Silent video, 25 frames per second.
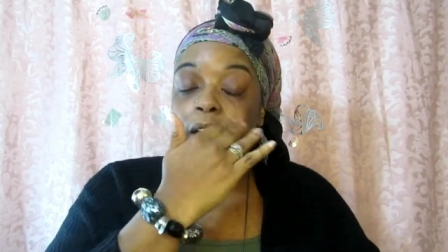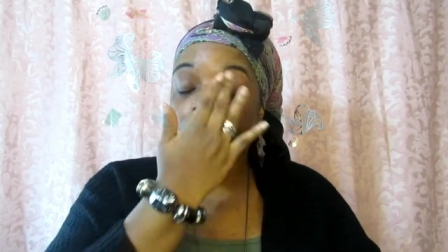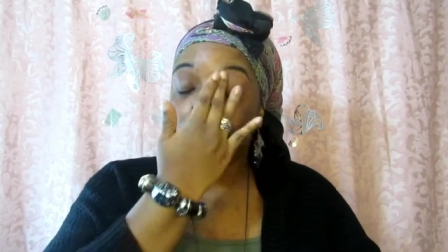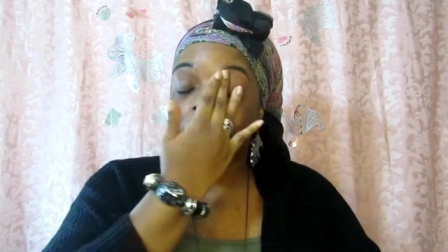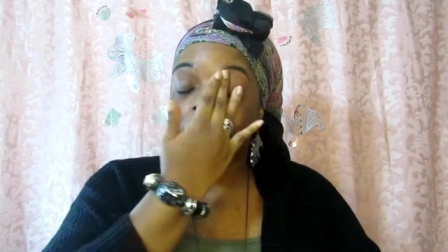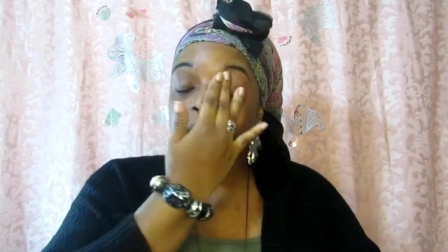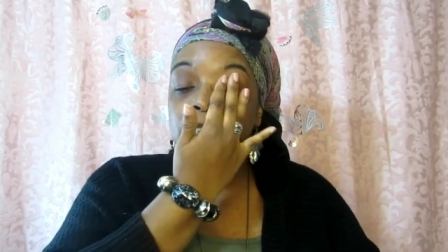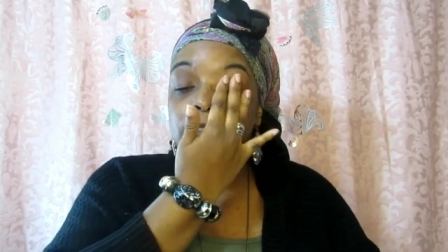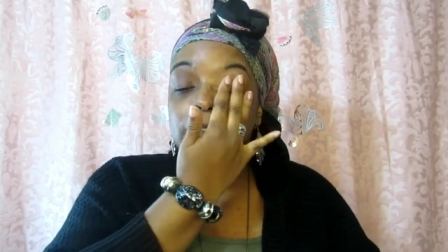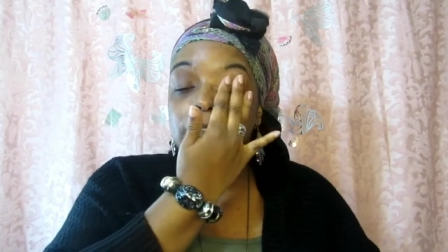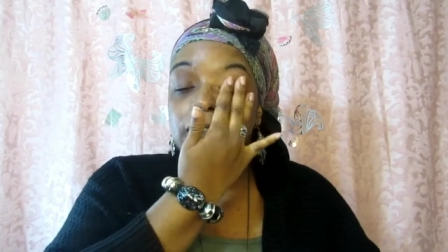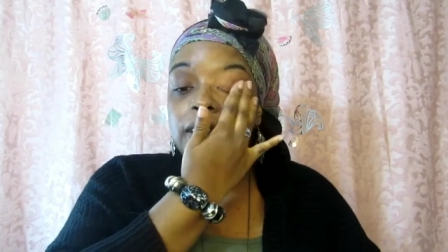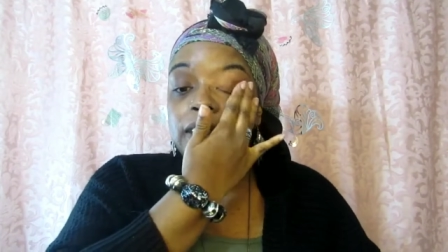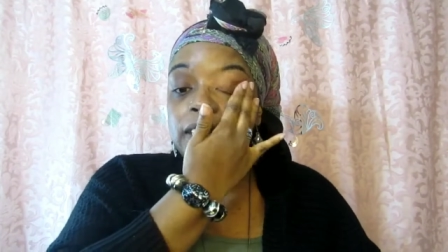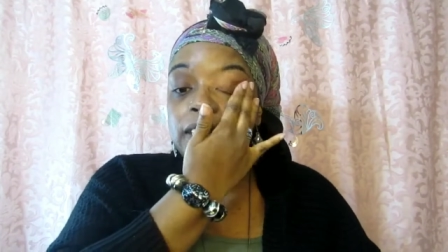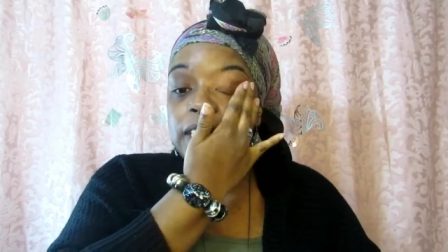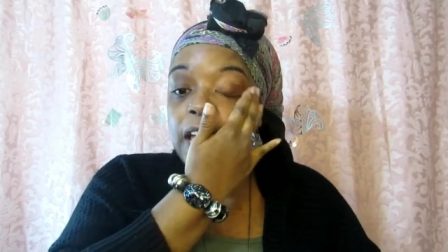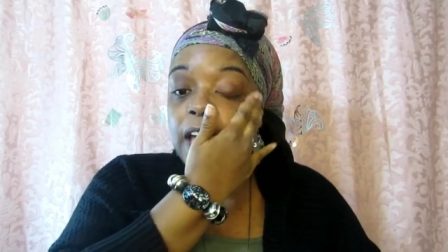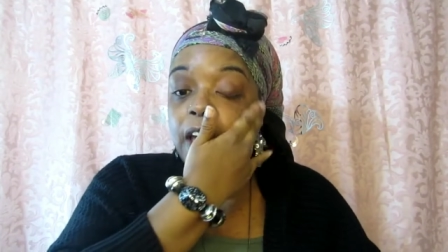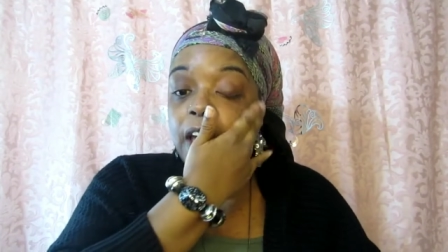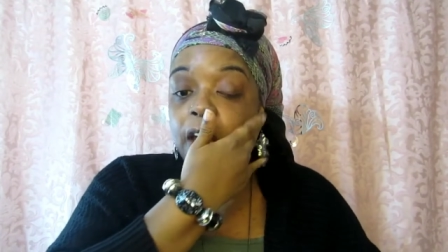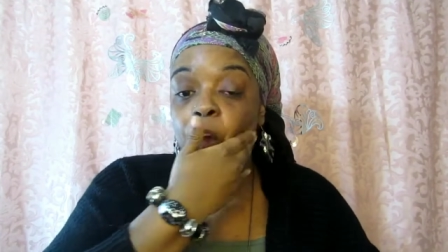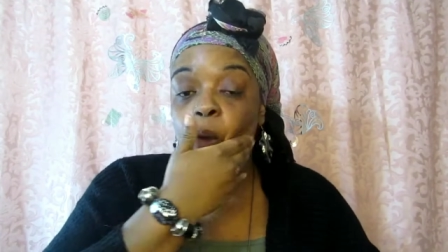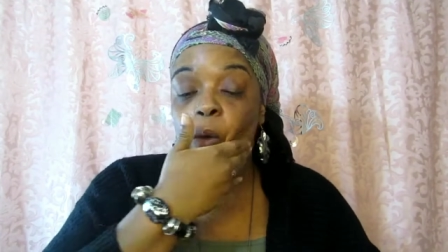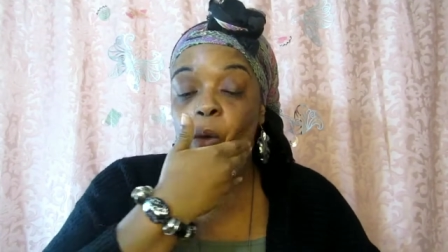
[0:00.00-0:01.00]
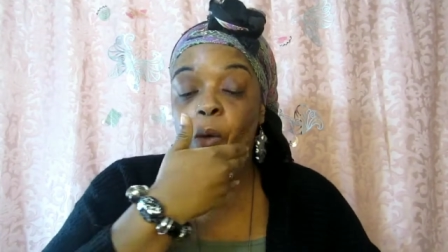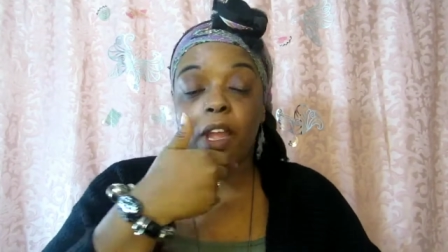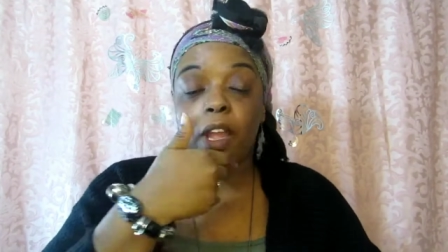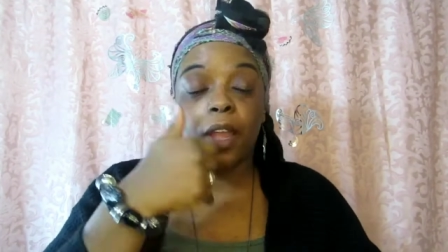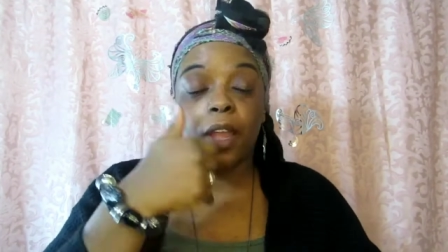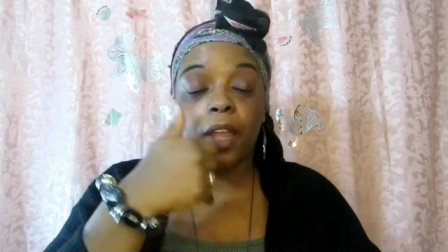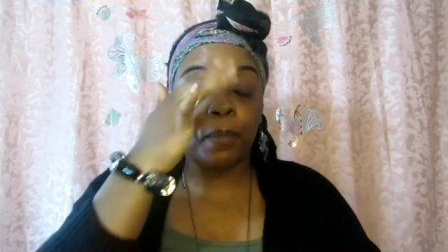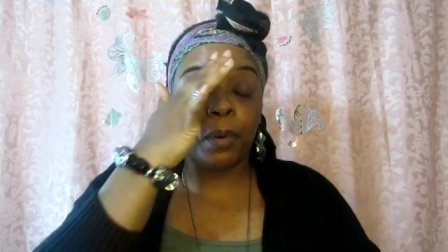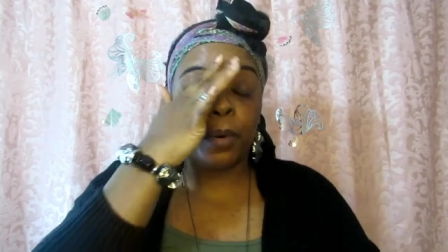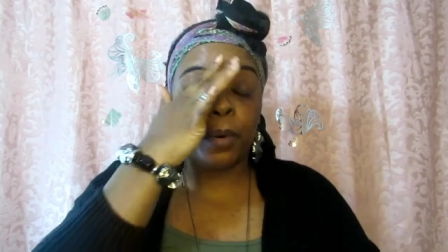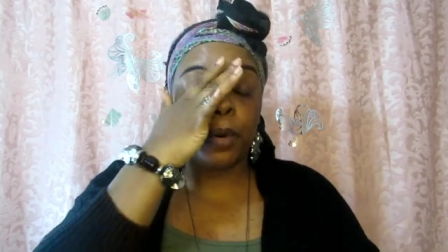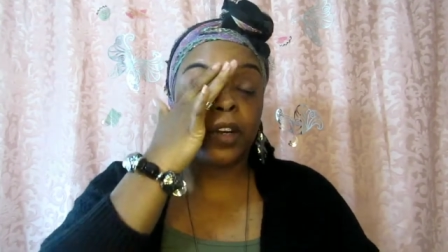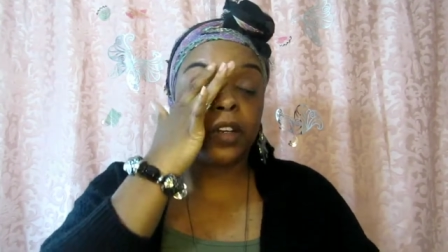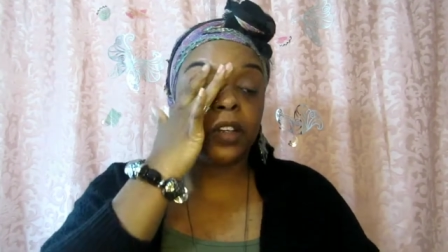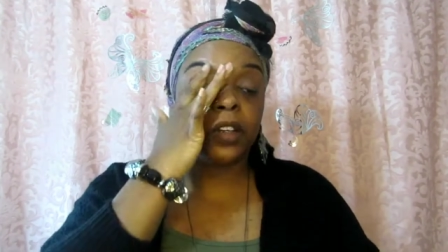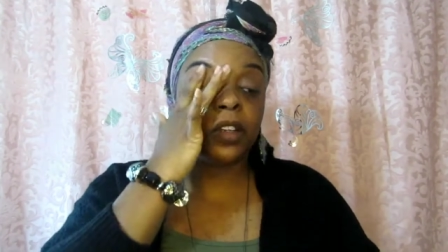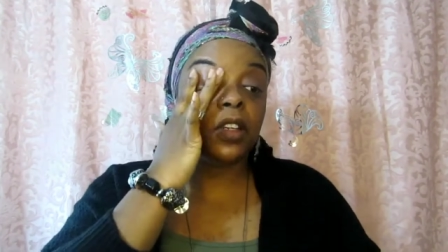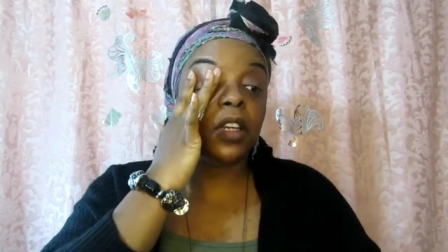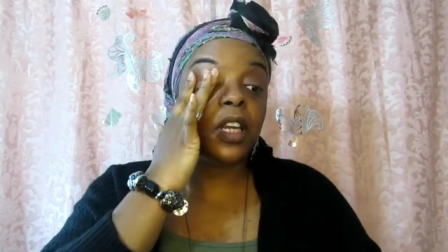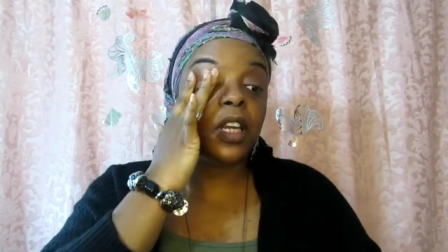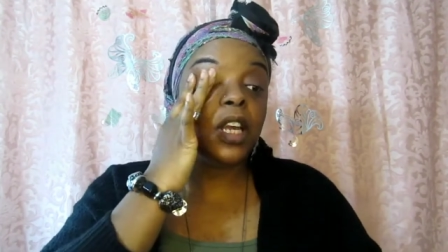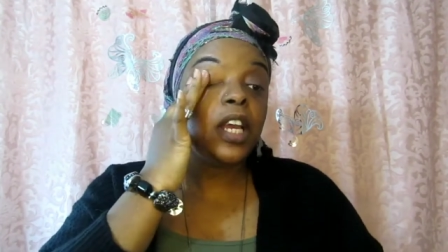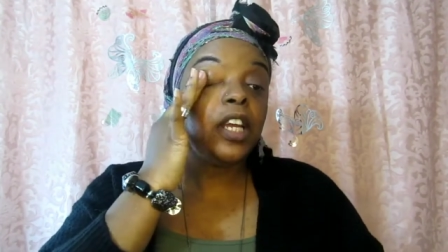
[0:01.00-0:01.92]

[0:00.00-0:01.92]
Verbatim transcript: is so important.